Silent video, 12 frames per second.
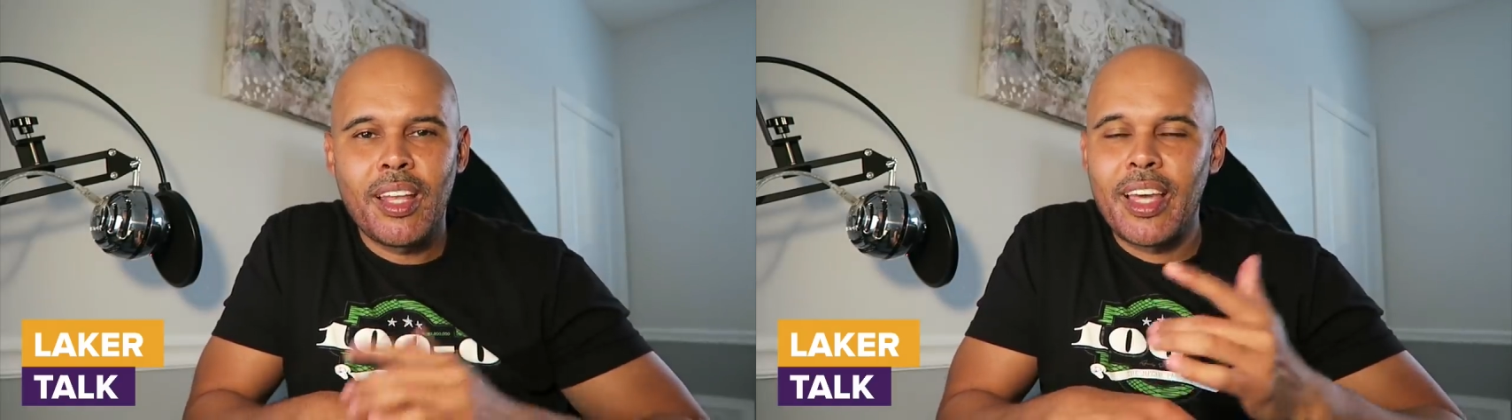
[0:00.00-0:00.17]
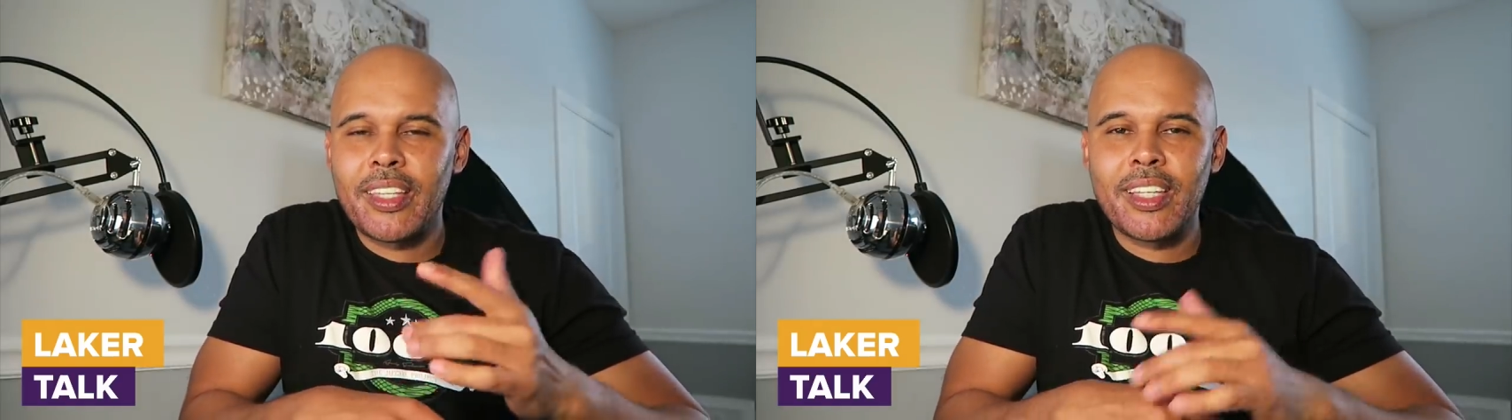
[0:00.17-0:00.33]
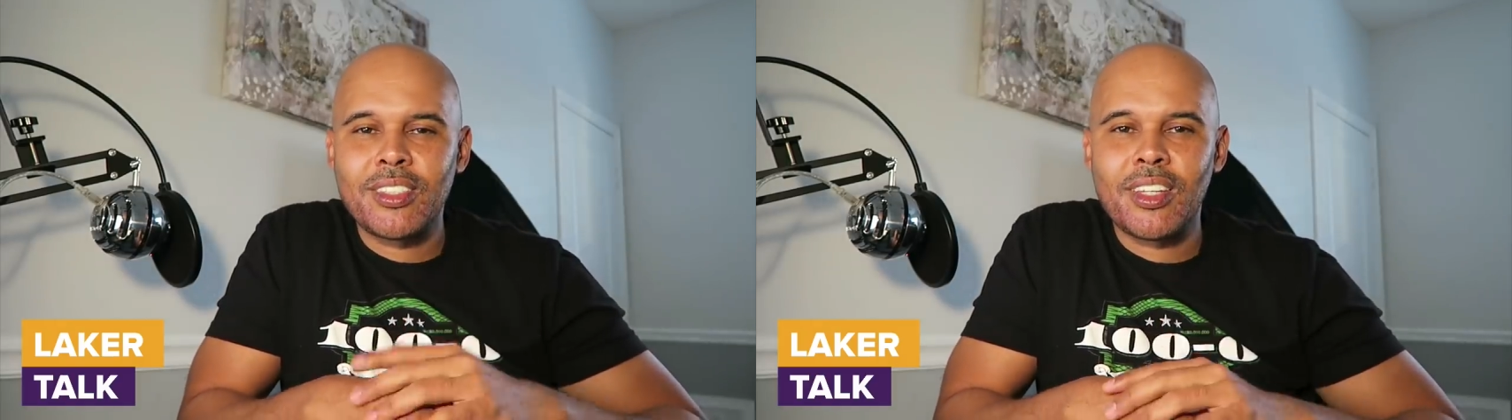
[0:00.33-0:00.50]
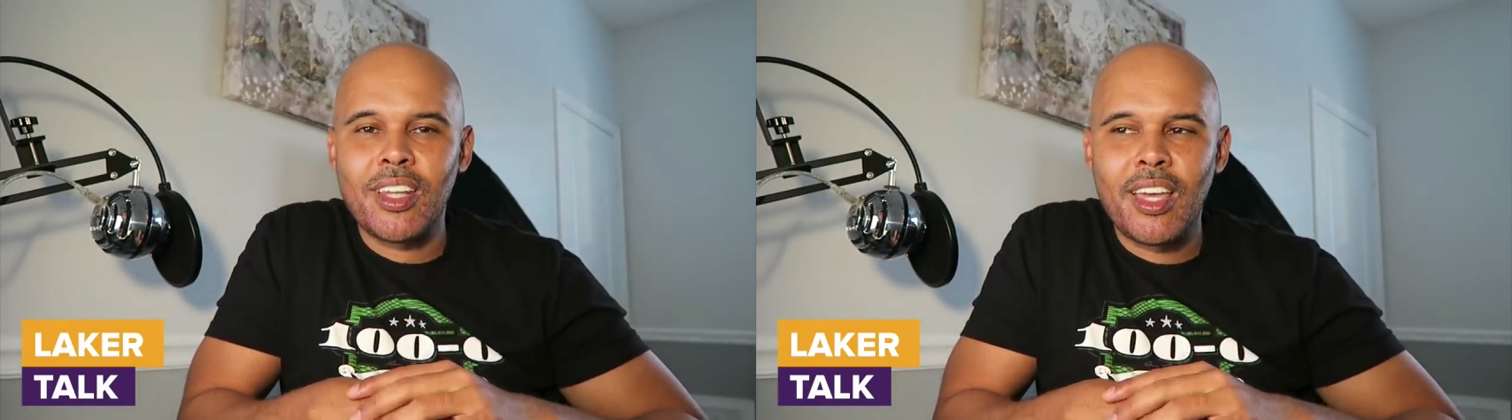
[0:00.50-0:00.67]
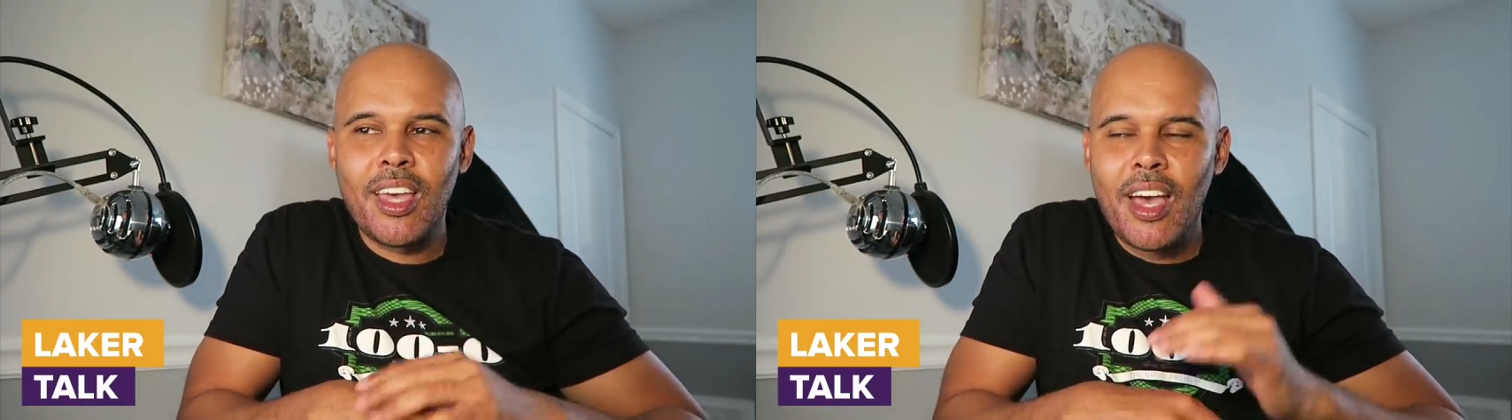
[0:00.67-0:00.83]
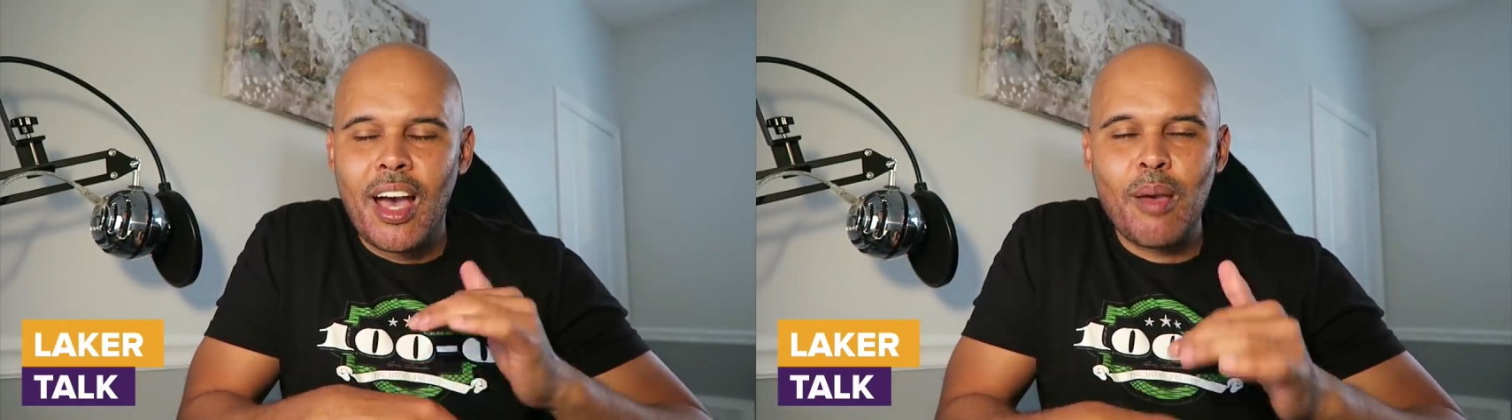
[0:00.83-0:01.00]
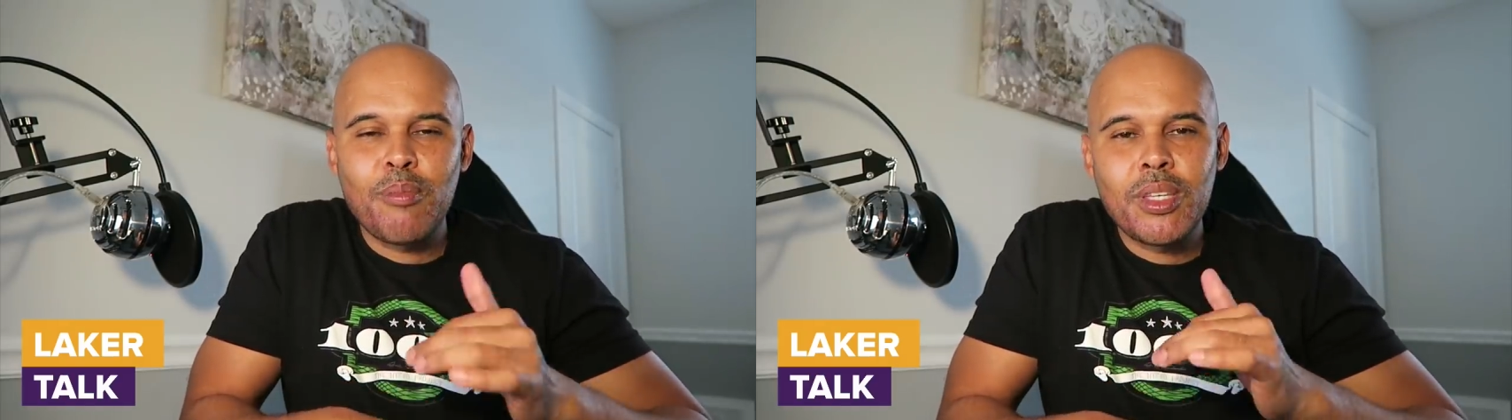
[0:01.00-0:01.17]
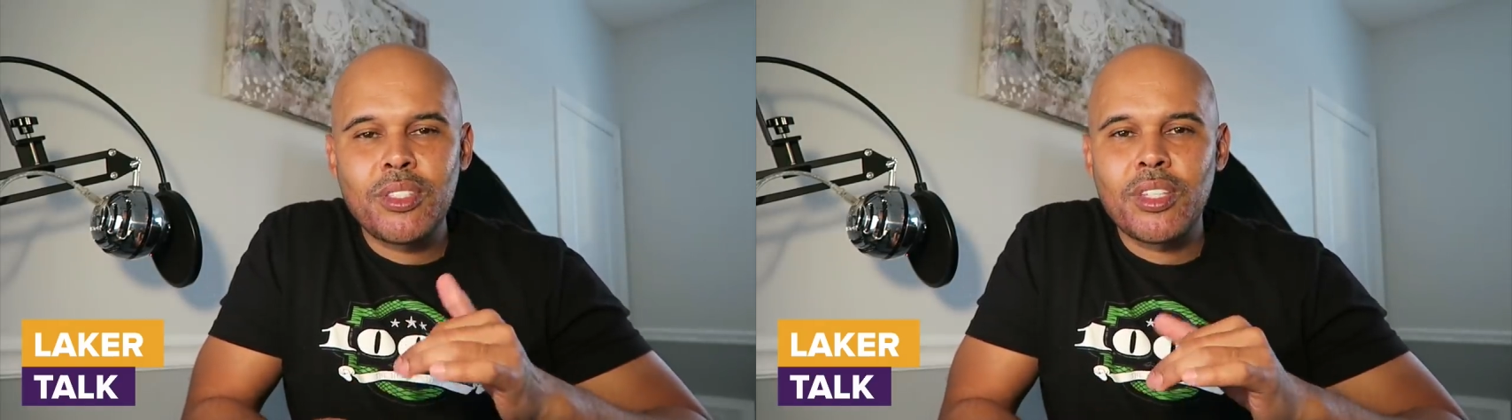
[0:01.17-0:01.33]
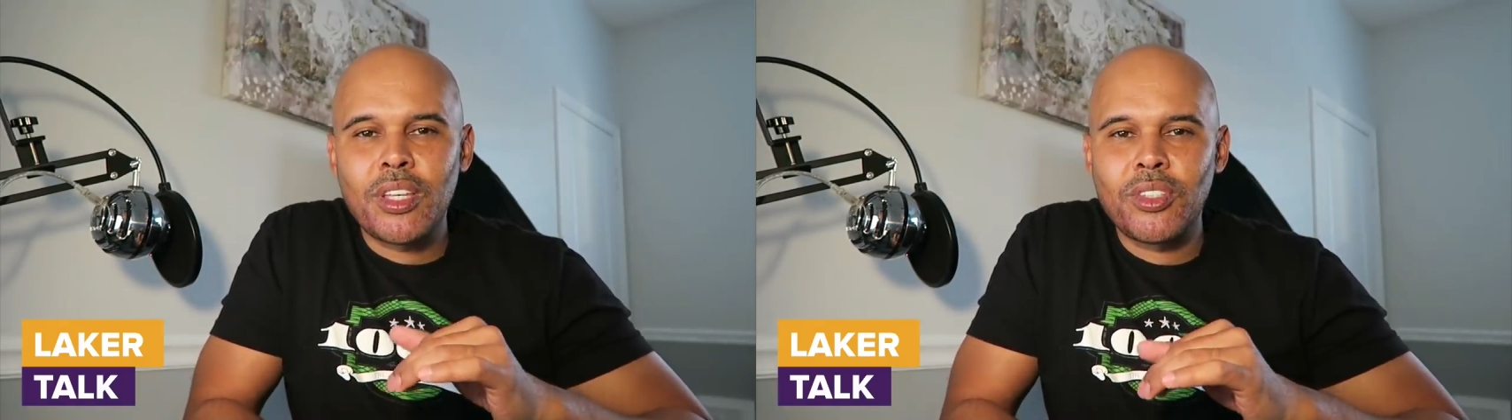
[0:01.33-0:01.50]
Like yesterday, I
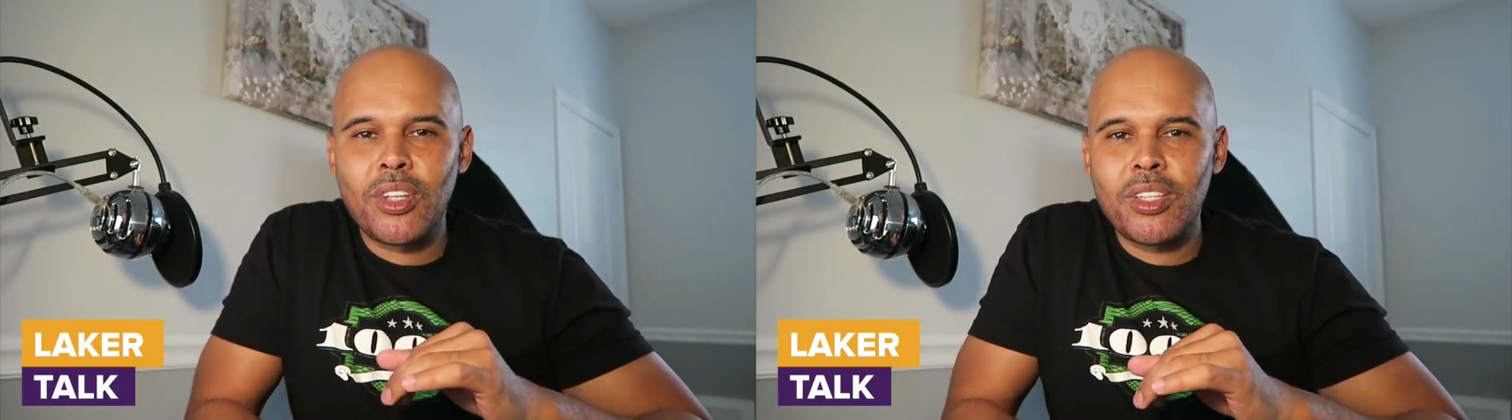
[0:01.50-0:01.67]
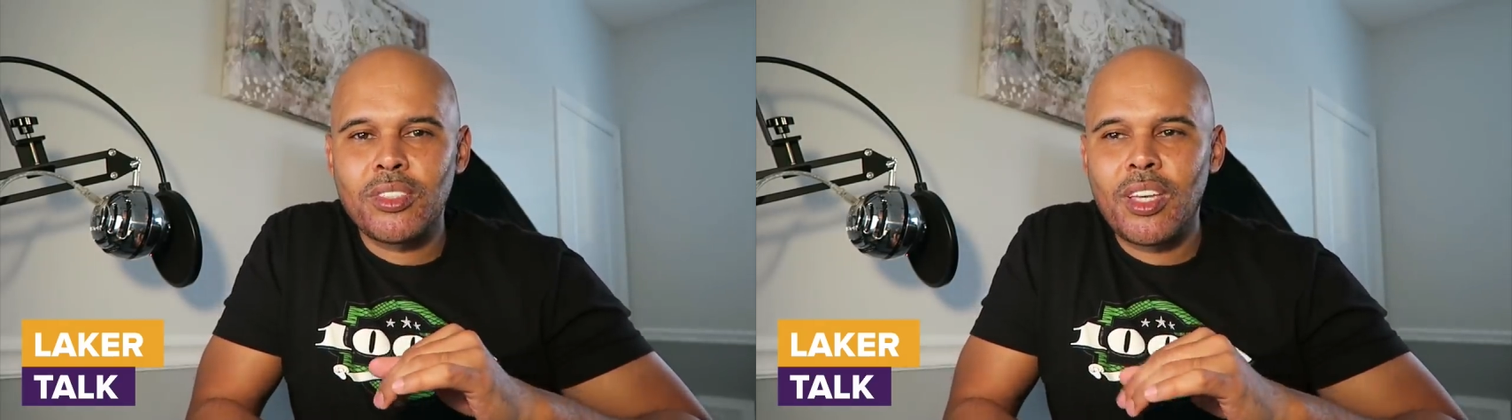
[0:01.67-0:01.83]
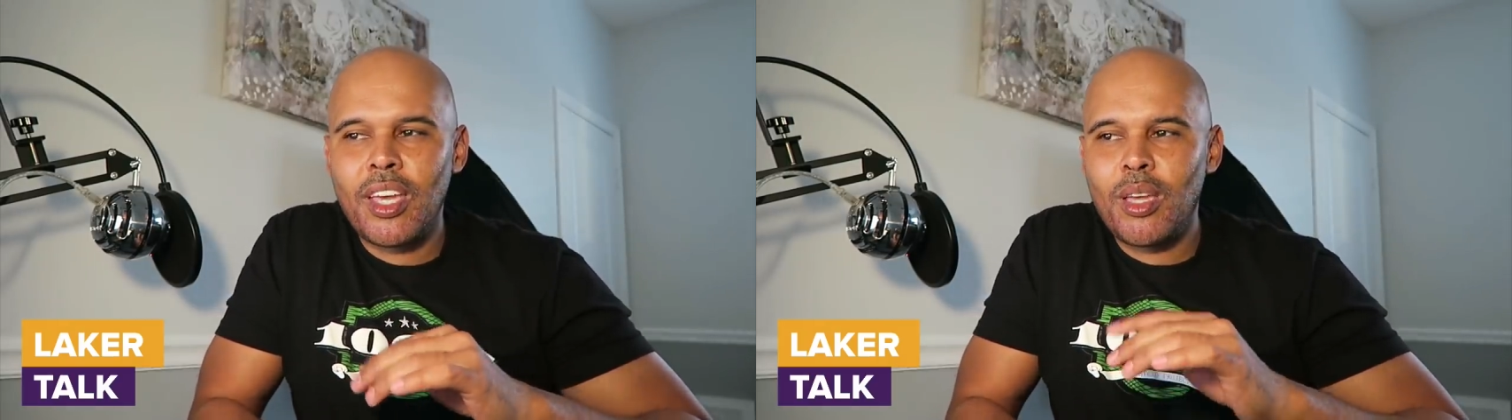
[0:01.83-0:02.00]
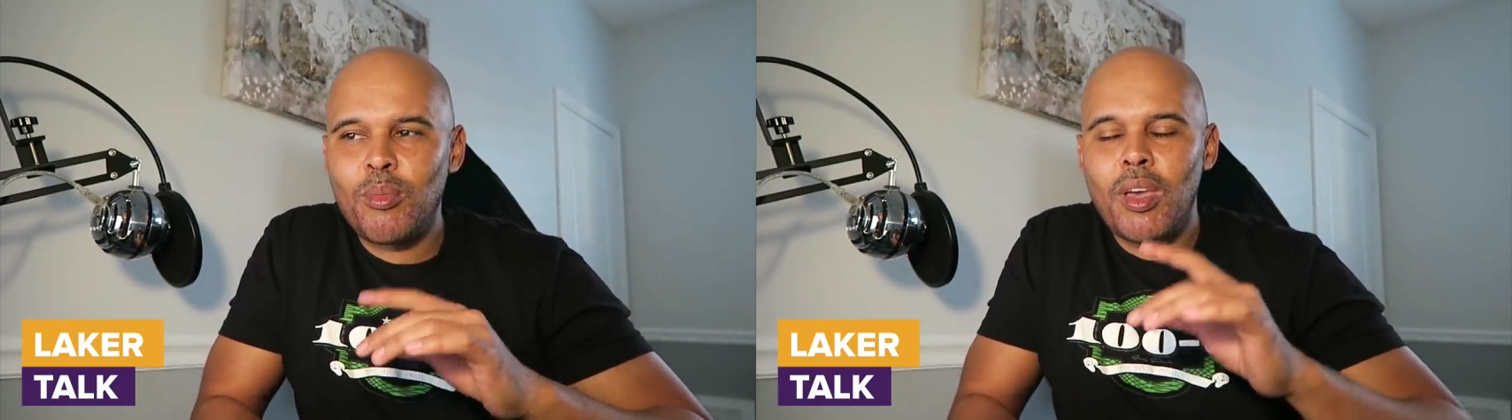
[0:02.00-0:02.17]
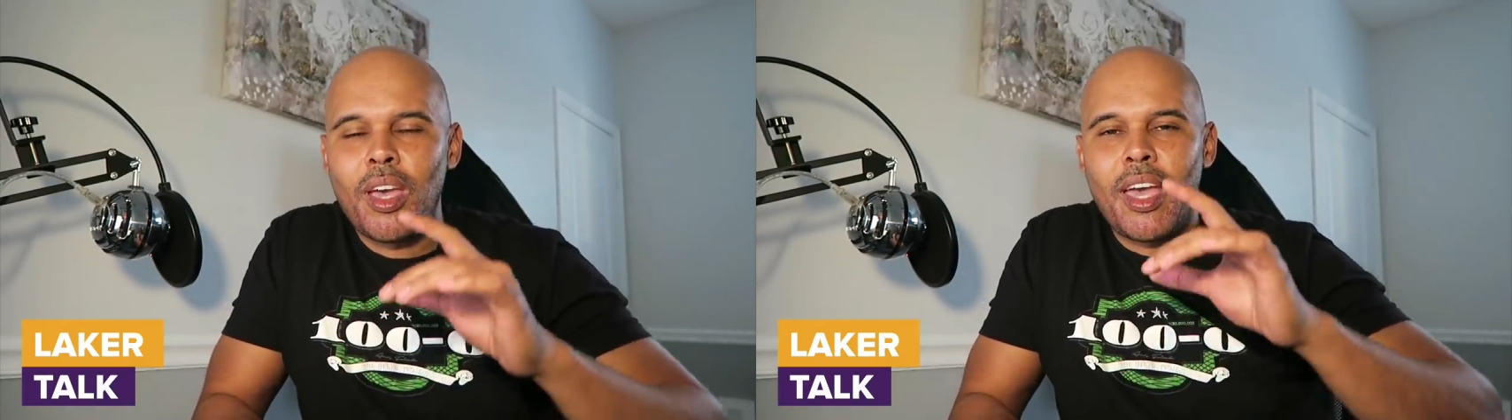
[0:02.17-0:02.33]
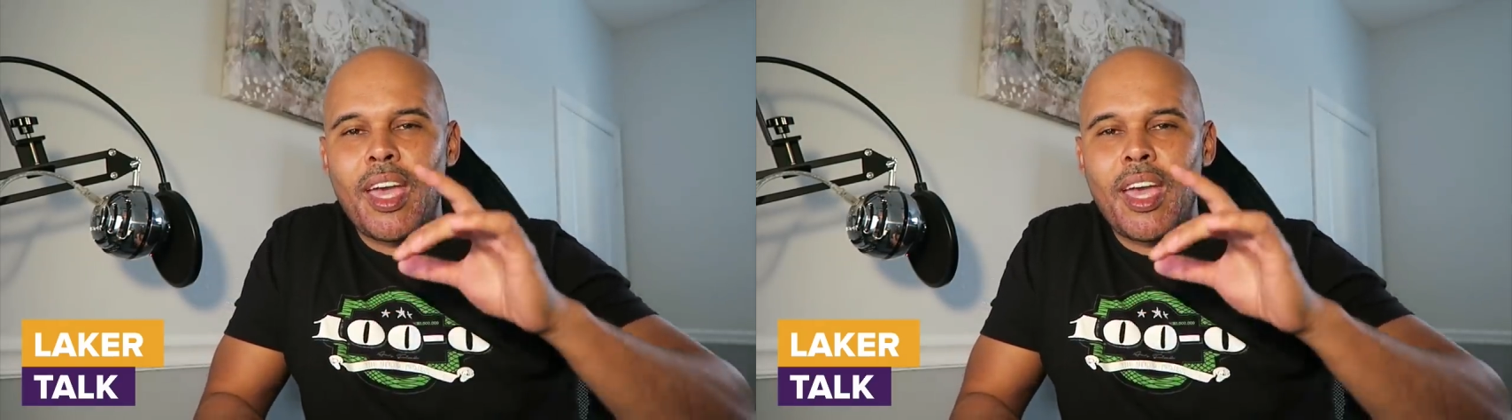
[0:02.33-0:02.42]
missed yesterday's game.